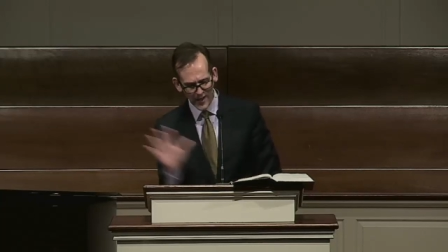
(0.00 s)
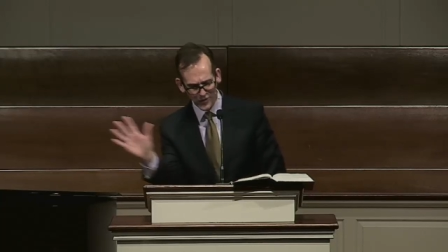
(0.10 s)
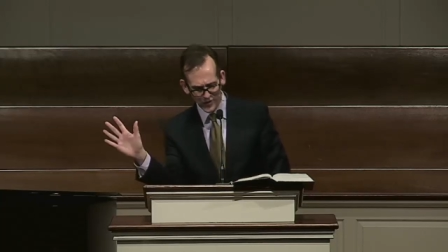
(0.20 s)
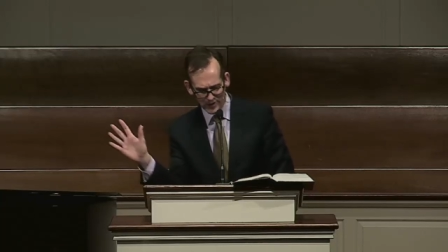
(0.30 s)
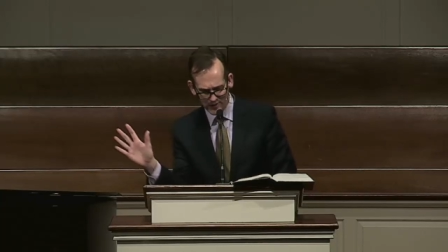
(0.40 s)

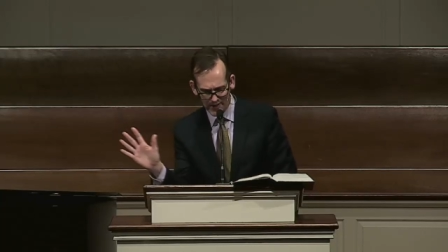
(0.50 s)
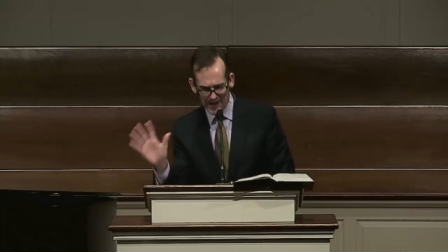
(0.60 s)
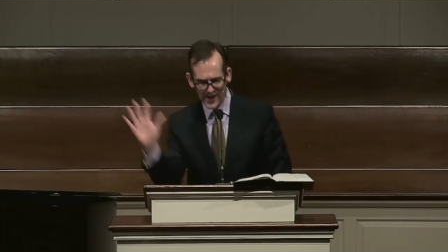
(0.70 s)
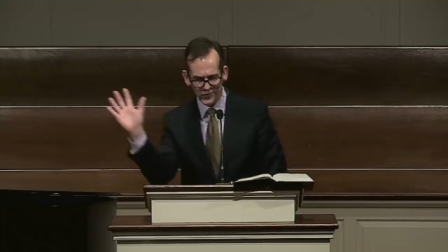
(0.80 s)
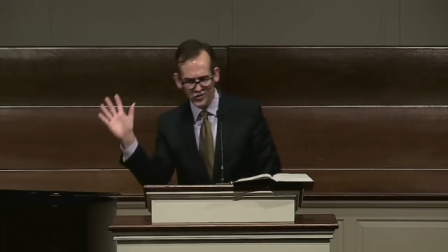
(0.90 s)

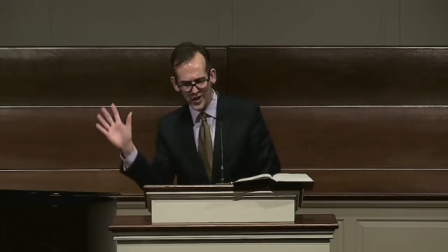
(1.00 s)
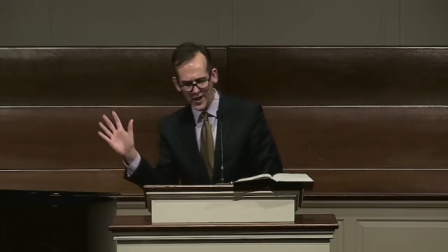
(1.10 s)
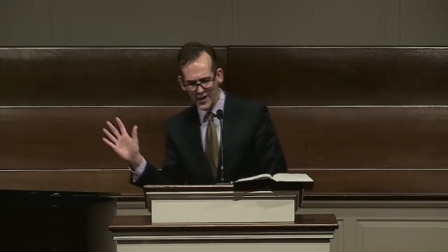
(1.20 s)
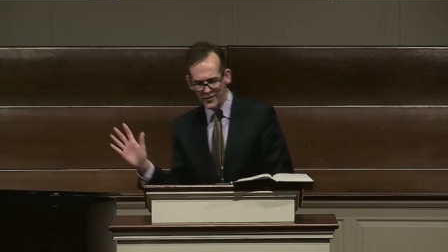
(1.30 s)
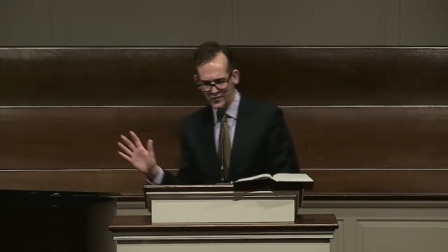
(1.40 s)
ethnically
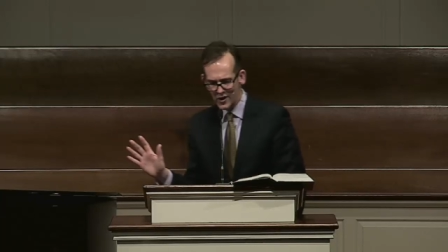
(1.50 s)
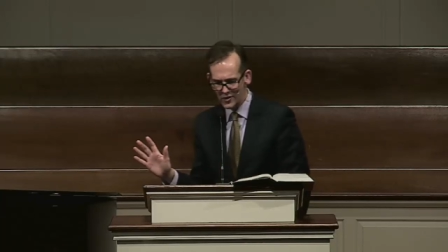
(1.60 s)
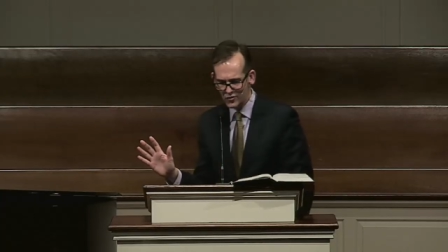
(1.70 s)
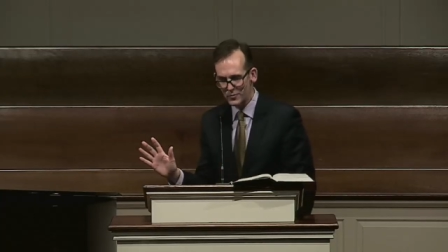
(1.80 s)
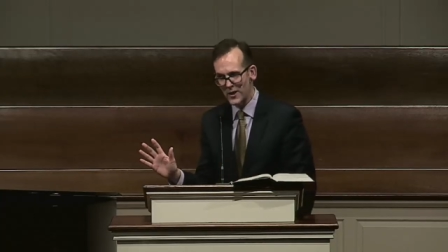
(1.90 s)
outside of
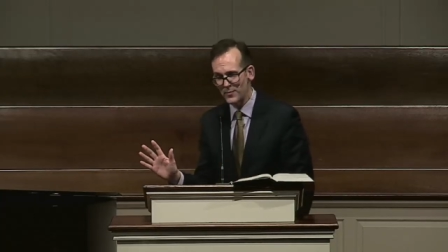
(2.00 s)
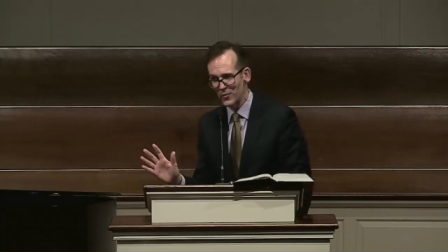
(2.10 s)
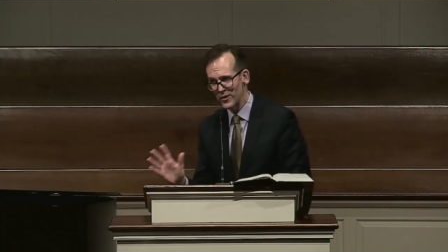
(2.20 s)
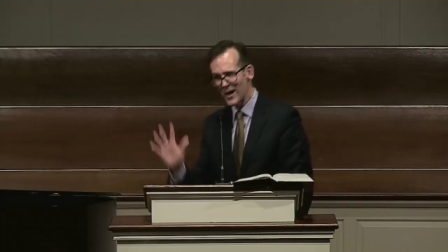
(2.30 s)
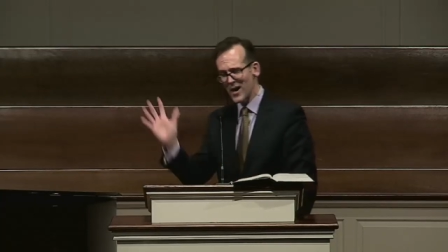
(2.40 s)
God's
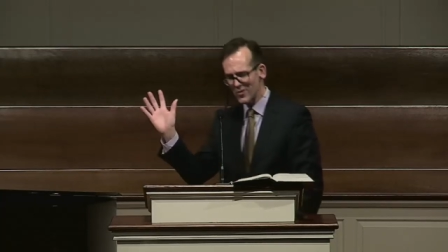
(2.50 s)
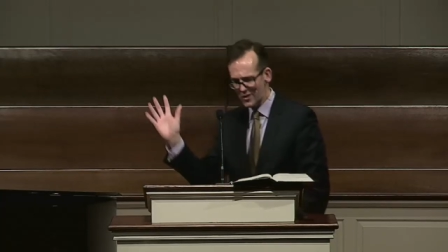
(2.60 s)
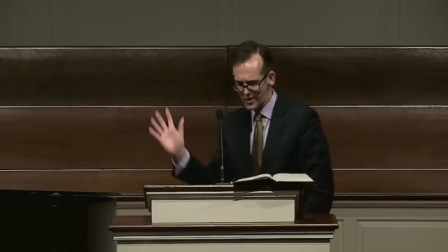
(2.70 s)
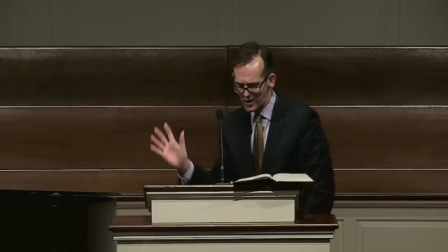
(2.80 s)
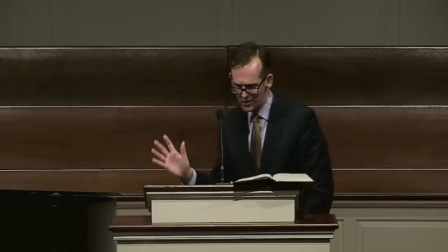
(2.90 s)
people, the
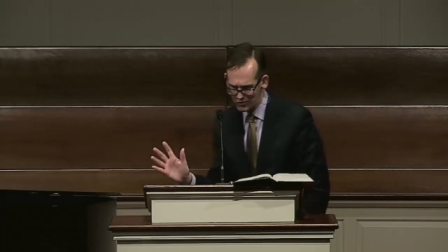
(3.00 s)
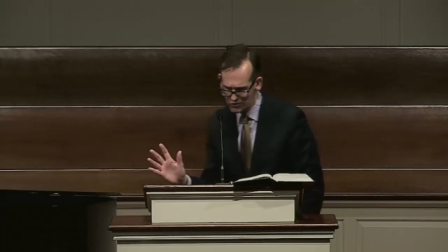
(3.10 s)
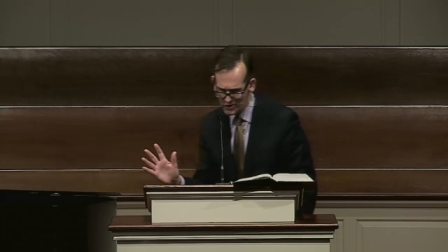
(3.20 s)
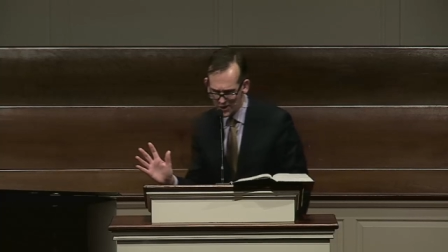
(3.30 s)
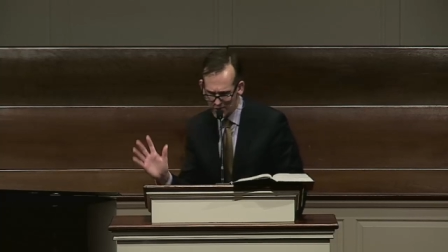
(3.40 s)

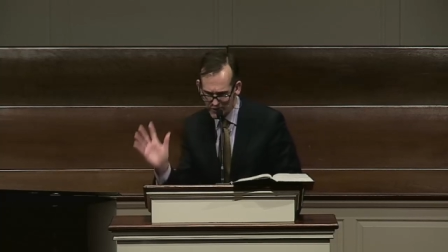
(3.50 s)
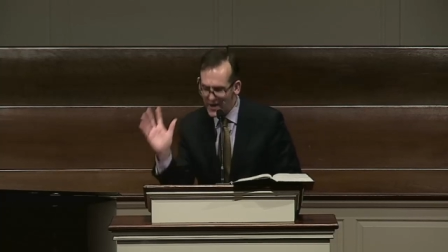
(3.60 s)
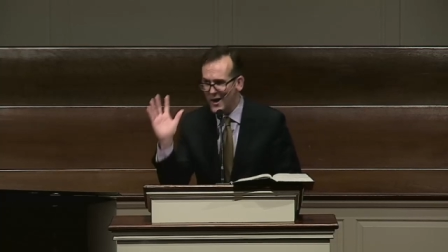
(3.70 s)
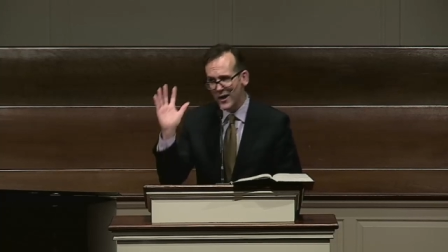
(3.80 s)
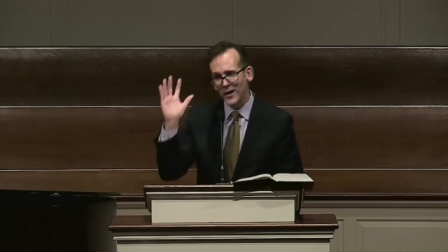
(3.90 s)
outcasts,
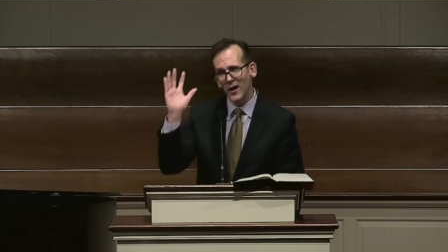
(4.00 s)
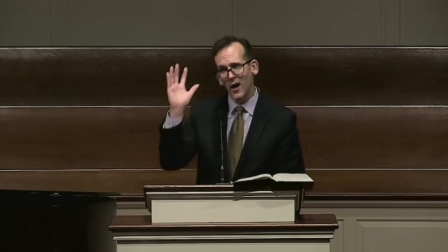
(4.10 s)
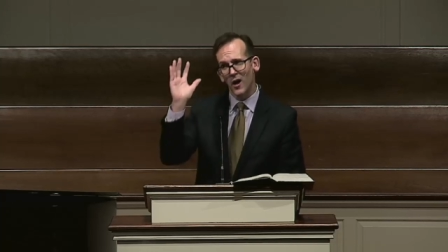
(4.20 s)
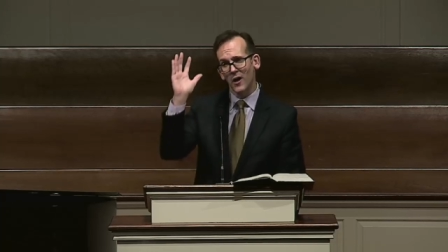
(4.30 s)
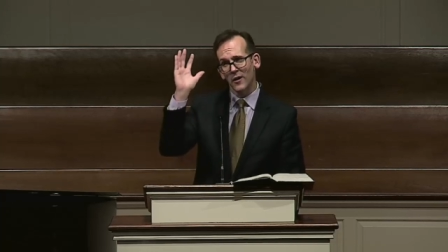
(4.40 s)
they
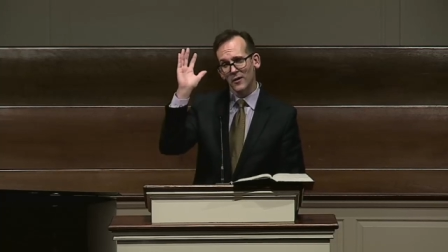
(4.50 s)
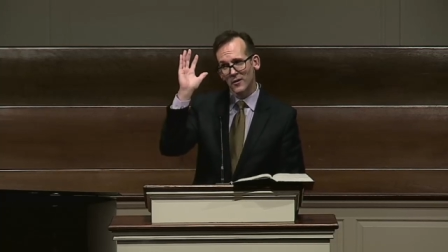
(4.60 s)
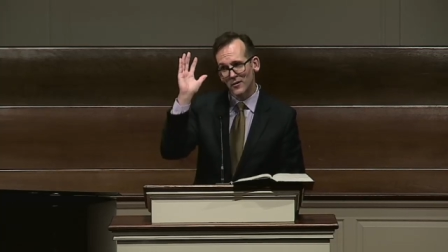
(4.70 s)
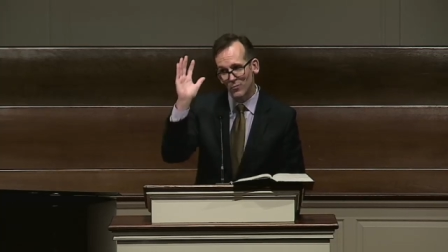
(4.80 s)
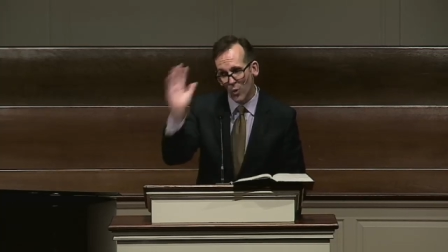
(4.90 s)
are
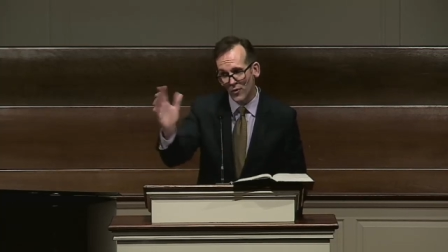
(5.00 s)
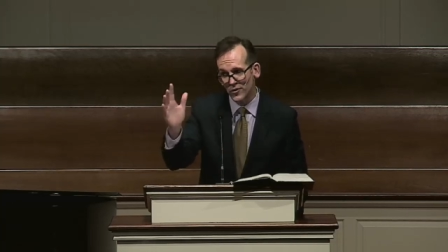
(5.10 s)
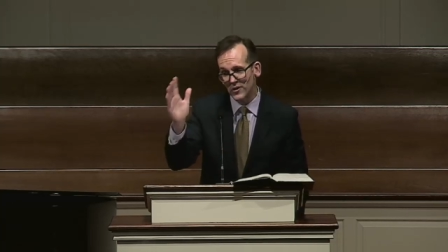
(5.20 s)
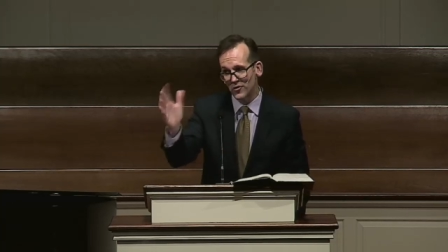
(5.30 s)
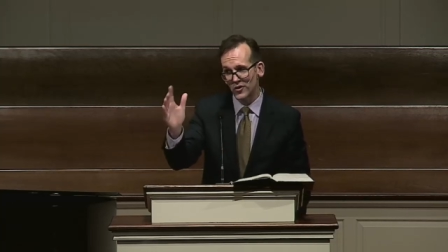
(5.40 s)

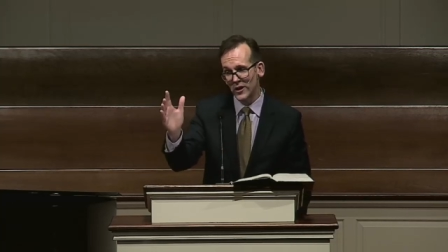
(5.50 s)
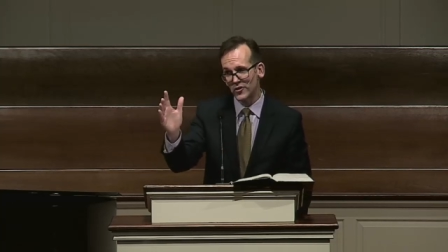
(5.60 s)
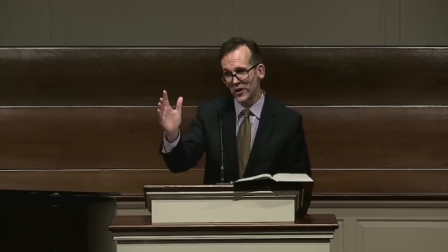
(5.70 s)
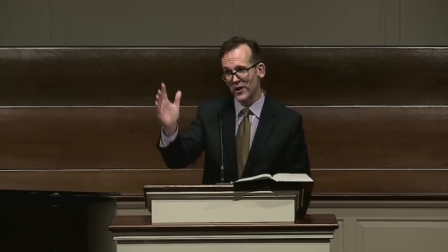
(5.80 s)
wanting to see